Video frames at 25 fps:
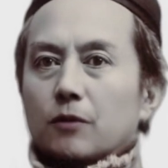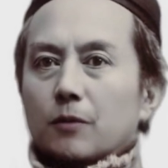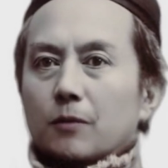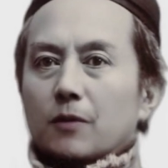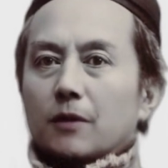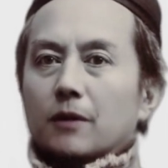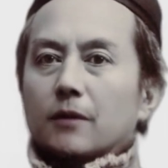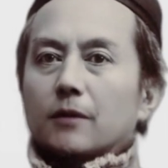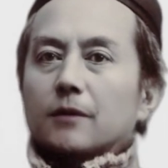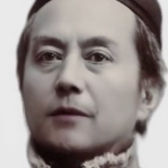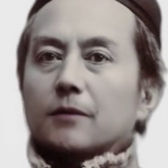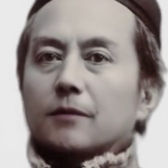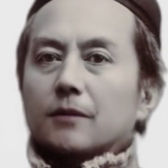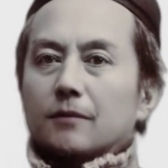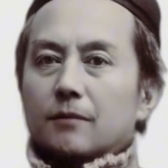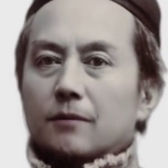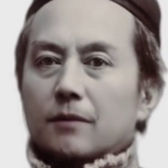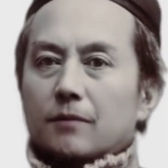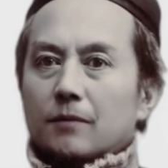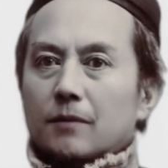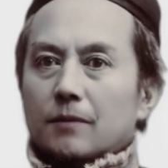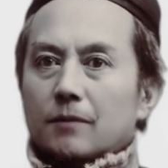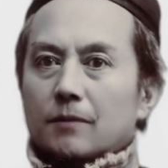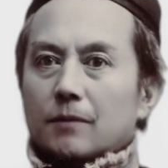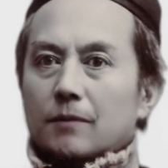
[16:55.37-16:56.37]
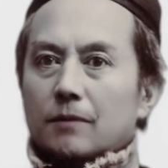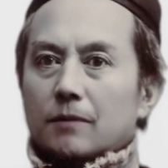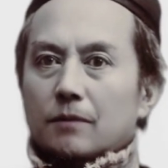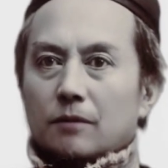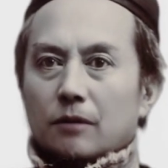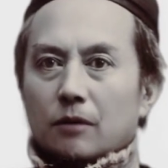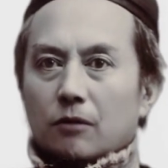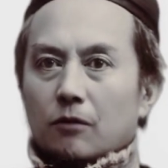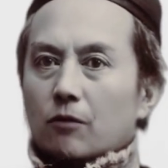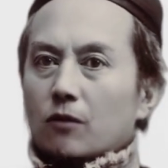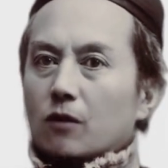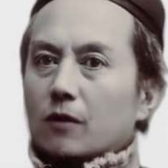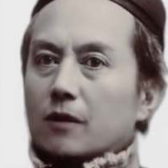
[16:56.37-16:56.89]
remarked,
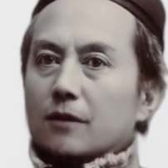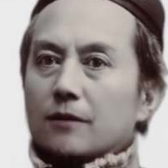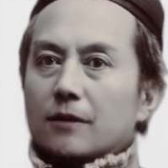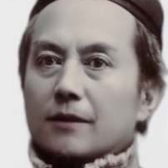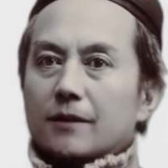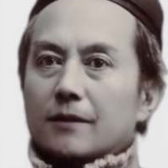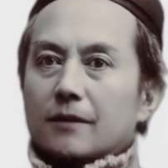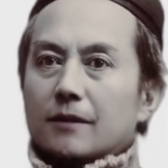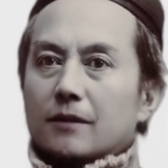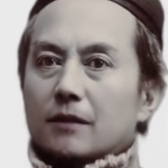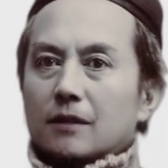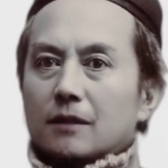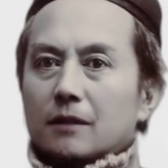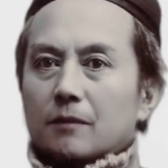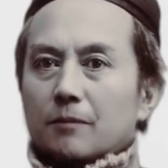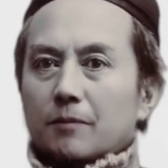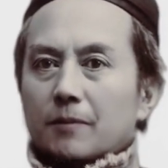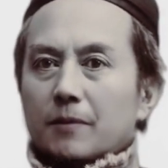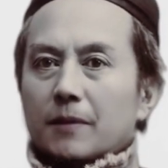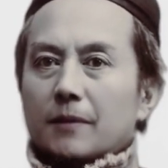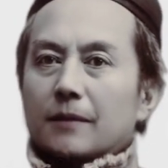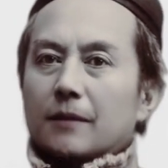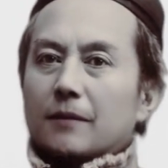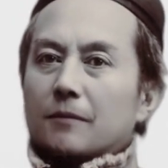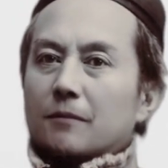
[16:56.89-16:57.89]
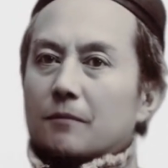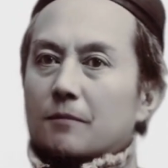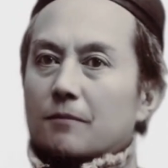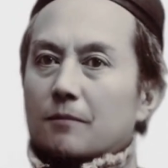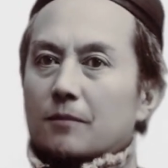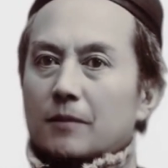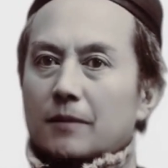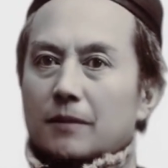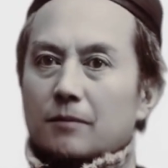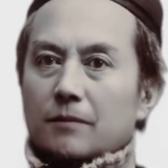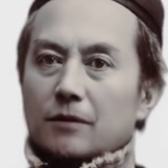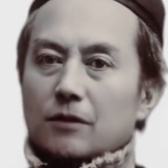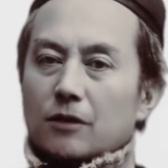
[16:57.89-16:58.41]
A wise and good man
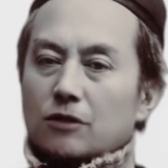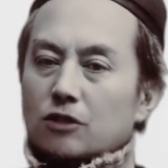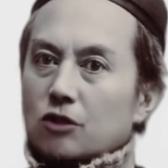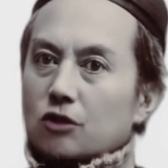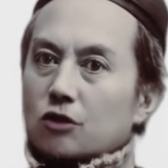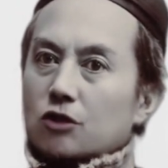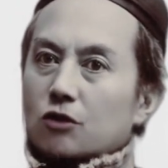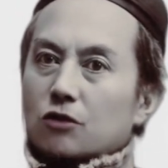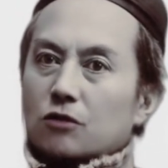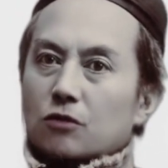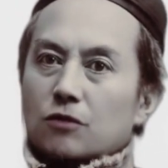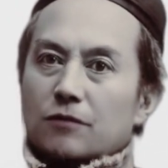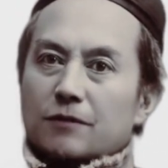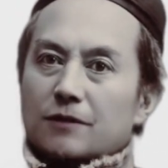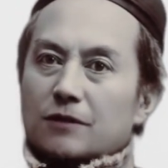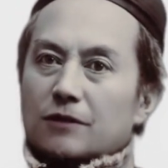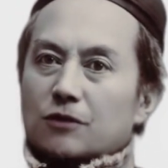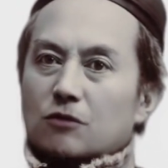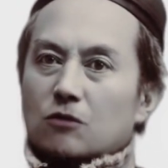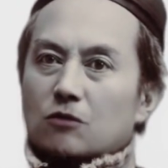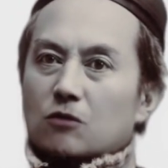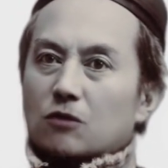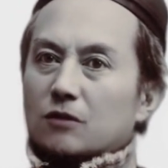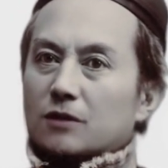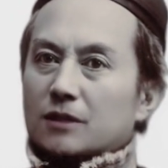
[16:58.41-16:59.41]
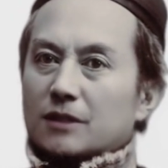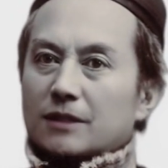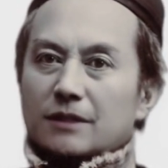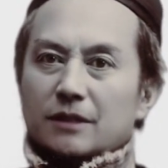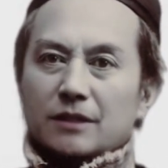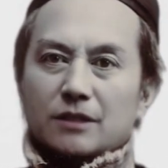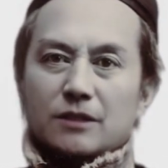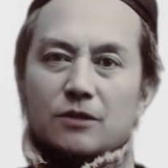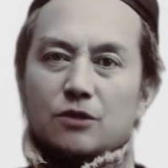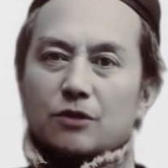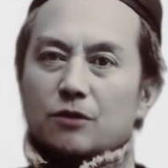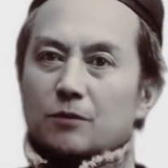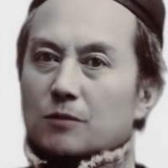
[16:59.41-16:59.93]
may not show his quality in